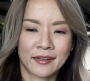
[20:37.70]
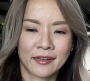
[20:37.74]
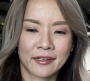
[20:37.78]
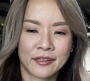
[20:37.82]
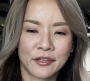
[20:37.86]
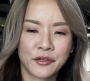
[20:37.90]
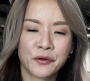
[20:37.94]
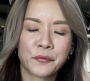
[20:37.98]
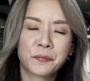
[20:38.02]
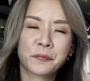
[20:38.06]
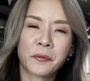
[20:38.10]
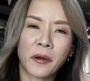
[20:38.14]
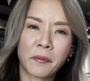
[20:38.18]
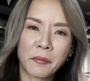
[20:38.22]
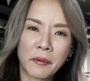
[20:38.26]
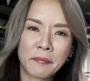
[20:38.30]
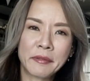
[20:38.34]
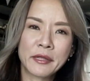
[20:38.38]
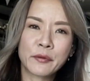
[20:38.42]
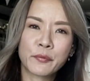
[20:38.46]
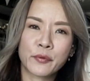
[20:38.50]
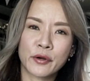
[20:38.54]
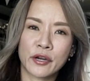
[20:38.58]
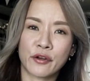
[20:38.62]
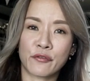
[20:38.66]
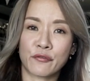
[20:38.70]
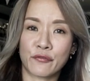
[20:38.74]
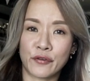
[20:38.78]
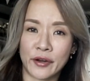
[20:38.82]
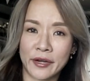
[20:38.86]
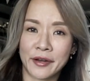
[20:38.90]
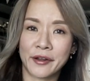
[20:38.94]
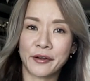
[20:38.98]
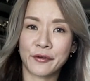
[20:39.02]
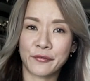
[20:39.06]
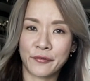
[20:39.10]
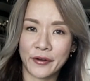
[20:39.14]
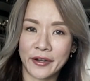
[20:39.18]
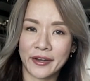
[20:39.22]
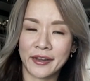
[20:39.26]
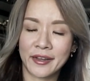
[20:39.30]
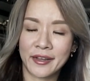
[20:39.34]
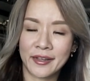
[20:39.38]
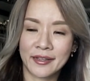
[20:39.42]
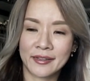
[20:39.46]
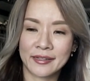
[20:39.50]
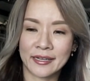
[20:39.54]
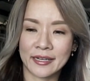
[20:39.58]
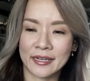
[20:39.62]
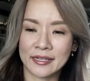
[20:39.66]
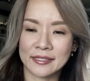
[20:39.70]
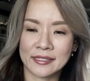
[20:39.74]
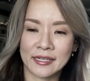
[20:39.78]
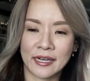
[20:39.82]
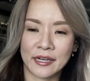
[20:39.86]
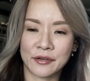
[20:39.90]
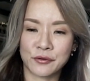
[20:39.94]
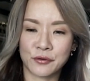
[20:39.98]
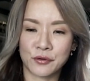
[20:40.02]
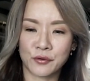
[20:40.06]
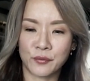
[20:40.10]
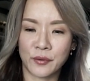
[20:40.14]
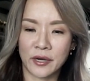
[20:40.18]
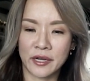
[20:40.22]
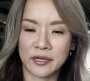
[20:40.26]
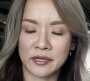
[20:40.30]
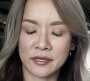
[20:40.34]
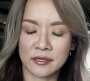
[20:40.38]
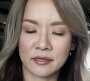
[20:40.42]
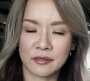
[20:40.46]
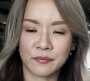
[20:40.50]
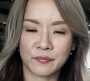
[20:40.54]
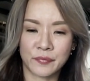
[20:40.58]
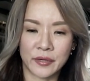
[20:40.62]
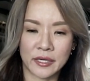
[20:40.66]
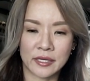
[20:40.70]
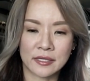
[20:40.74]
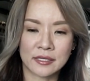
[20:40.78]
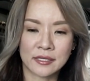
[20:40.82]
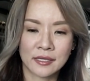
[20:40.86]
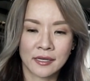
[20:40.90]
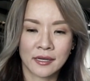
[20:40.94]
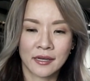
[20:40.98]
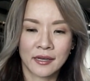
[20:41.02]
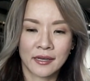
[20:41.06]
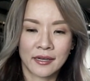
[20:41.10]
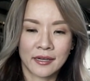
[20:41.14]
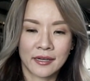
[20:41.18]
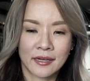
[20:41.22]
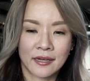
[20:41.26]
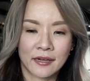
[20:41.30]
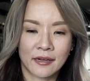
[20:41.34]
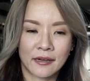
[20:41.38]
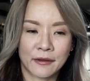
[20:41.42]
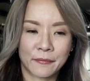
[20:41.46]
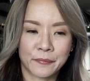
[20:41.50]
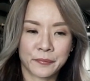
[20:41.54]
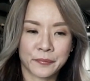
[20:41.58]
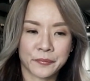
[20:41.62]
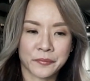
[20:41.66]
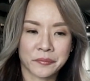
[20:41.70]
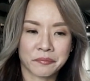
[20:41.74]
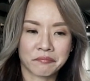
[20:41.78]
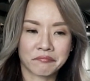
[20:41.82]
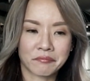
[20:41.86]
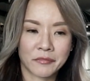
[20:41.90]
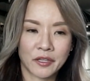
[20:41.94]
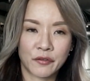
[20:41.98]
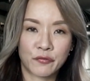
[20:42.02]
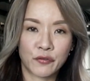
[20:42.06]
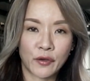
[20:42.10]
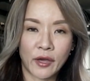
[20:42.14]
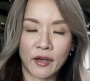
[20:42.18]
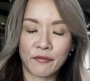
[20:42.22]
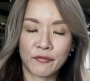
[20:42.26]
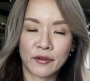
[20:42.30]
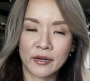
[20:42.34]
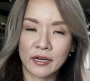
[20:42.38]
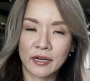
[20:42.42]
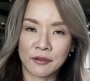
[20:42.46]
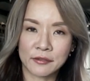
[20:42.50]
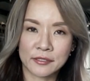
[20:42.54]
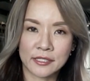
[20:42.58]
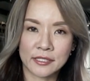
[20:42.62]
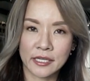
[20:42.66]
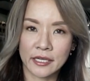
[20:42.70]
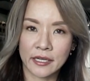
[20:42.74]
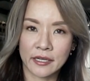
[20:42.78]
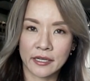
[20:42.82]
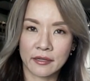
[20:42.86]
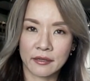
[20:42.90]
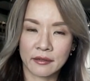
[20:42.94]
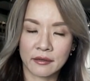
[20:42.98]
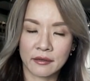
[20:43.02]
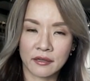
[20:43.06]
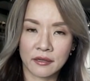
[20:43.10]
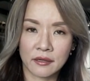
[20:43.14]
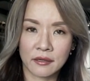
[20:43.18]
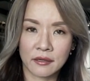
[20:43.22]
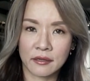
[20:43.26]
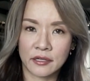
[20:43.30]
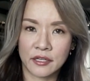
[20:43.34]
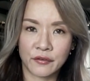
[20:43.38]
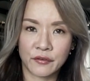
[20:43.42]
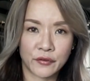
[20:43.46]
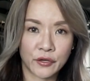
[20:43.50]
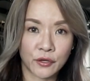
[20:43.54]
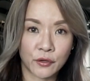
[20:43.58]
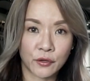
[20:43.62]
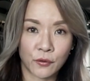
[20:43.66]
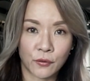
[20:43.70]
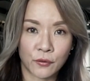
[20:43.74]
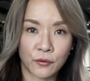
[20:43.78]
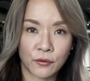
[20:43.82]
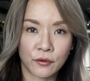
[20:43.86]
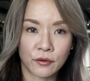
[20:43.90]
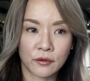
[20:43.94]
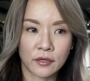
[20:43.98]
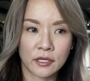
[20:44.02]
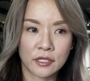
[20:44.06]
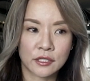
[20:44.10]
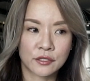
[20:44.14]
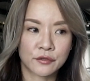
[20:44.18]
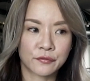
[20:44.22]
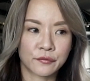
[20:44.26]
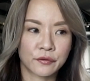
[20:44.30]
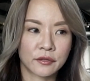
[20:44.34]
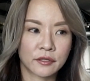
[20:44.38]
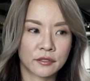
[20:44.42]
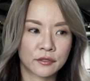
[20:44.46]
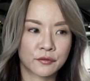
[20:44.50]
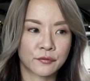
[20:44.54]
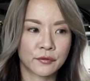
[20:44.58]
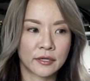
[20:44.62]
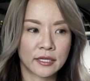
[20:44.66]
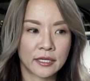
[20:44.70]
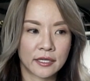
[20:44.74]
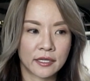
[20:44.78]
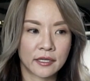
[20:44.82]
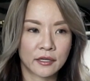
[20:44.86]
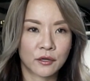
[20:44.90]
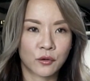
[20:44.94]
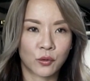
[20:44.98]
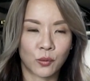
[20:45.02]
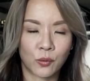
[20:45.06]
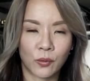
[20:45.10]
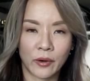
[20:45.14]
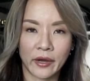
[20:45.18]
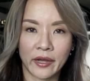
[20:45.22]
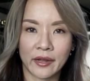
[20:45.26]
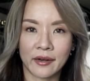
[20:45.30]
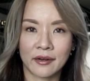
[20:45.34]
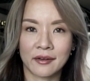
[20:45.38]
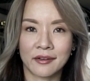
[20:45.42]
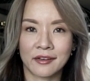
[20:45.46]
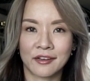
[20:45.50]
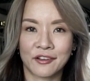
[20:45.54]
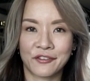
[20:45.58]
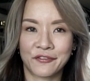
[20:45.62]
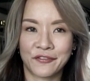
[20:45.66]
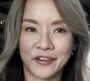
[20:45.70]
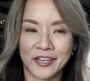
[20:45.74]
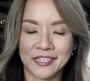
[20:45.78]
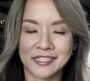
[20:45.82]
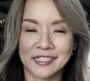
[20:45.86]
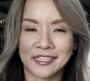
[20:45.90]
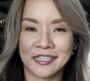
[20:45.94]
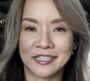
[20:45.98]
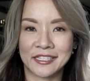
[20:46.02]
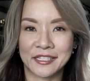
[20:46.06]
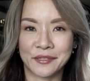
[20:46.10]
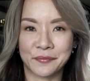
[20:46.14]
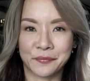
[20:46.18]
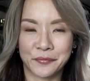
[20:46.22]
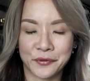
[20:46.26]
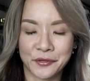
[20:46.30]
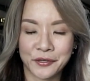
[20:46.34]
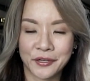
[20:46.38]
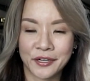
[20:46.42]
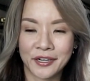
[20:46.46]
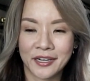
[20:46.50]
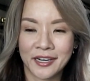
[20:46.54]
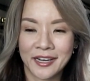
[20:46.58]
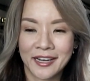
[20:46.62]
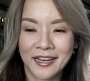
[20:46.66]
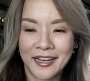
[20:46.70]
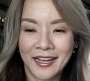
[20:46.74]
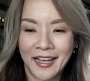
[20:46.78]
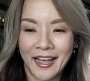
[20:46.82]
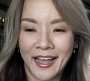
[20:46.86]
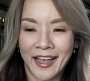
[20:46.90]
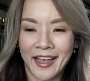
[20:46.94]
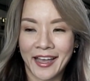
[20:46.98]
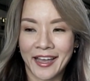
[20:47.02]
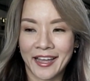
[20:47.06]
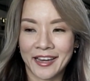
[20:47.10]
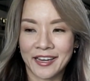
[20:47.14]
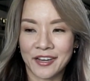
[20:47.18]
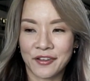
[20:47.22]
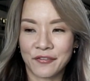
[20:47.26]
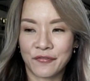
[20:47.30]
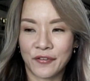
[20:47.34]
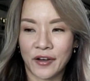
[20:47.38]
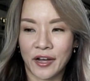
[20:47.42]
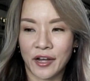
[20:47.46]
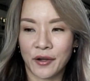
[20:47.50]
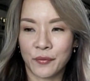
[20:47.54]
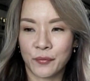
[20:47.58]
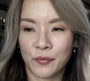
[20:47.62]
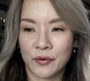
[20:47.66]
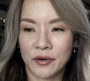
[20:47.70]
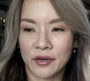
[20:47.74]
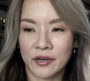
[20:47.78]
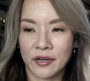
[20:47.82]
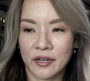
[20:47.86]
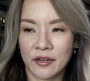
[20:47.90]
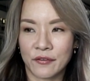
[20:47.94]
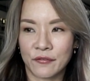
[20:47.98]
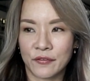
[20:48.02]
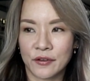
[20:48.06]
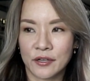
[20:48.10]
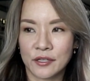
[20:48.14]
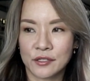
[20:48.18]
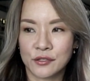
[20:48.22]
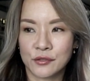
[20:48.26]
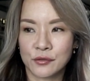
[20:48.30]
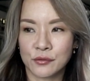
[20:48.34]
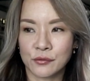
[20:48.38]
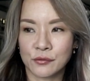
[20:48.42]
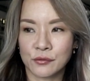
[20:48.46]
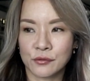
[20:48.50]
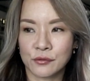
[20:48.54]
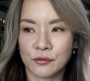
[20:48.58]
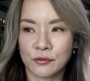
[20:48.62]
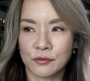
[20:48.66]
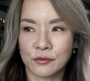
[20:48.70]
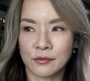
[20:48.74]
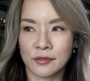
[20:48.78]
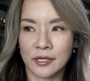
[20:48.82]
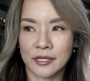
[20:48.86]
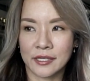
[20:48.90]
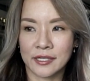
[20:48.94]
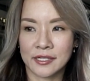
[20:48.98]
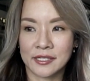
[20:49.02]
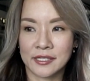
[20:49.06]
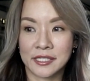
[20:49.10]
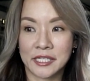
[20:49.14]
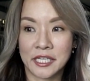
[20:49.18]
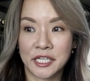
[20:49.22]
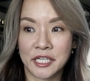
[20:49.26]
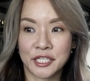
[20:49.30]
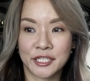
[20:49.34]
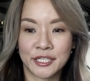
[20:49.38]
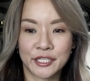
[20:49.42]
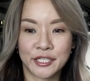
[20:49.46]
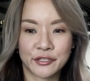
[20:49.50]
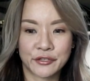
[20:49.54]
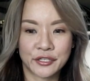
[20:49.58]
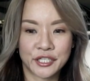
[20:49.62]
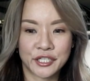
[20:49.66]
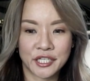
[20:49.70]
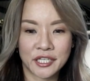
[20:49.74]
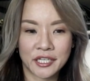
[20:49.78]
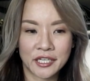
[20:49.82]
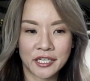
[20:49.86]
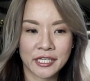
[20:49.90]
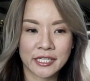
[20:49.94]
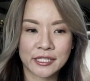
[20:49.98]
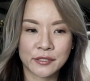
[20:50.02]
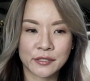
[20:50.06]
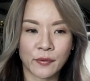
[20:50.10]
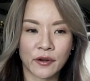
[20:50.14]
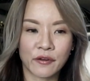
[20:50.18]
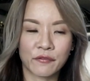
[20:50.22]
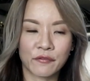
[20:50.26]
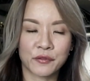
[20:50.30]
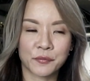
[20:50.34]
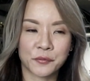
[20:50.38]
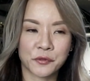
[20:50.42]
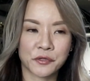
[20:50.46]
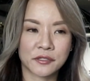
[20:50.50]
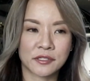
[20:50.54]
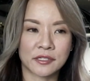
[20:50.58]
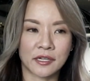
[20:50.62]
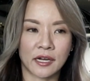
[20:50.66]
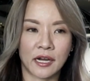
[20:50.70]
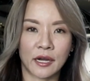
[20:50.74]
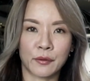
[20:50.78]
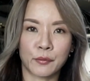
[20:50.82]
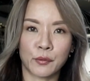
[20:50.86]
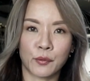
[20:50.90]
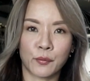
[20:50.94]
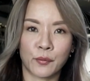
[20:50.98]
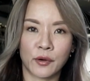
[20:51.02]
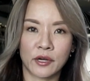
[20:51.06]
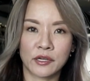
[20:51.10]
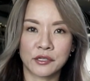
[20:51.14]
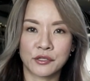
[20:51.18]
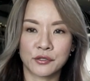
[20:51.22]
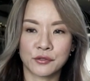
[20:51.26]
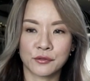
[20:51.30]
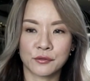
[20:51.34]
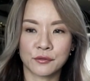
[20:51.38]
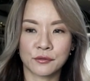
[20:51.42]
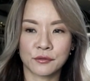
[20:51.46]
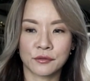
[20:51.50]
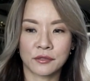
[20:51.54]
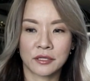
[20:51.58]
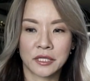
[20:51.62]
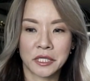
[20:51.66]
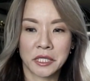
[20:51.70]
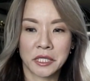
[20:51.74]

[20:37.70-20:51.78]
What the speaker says: would have read it already. Like I said, I don't know why I didn't, but if you haven't, I'll say give it a go. It's really quite a fascinating book. And if I were ever to, I guess, teach literature, it's one of the books that I would want to